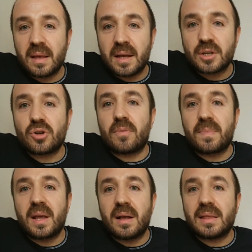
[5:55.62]
So,
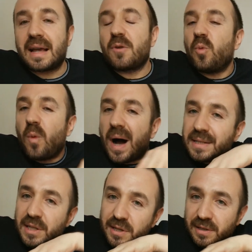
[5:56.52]
like
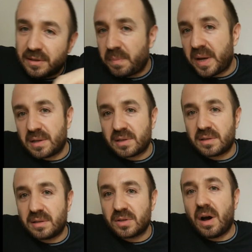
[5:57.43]
1 year
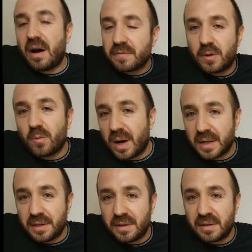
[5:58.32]
passes, after
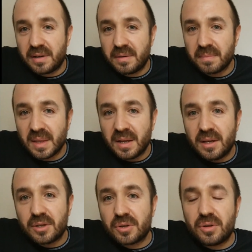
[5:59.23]
1 year,
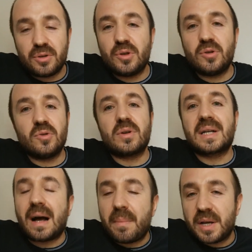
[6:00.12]
so you
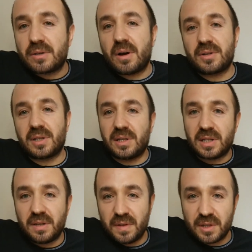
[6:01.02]
come across this
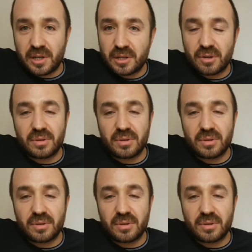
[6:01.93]
TV series on